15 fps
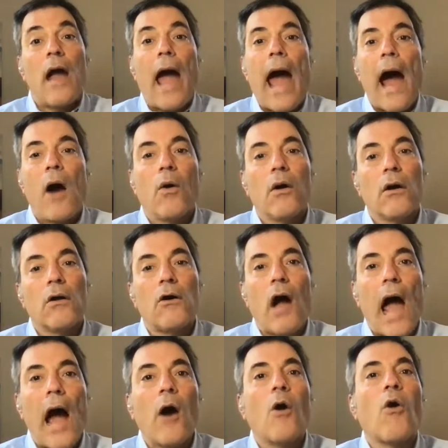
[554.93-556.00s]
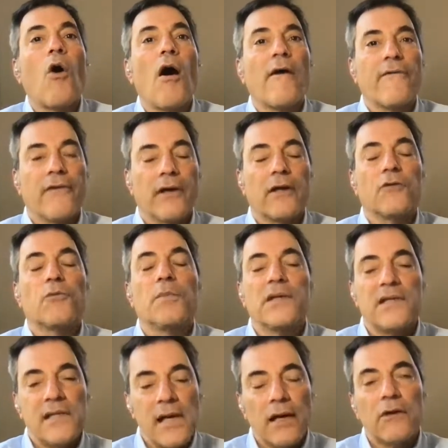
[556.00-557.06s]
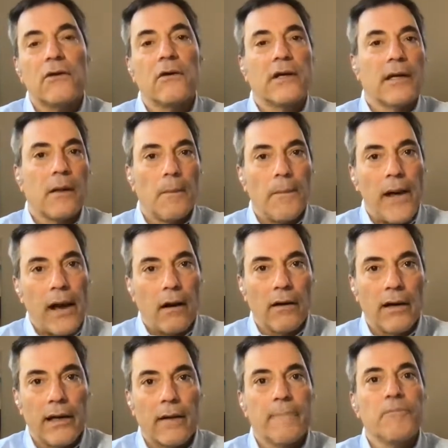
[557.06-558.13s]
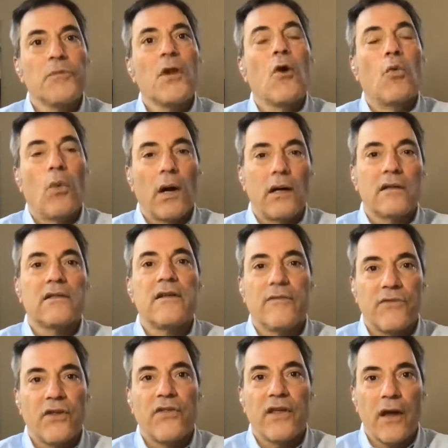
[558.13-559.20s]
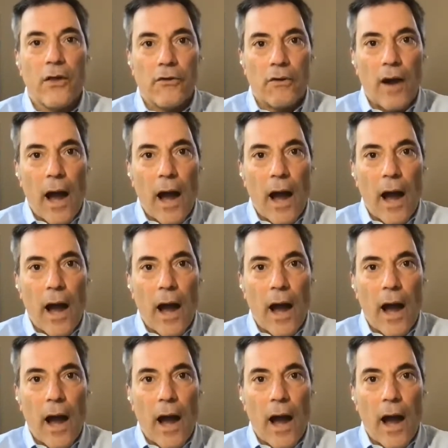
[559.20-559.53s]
our offering is particularly compelling relative to the other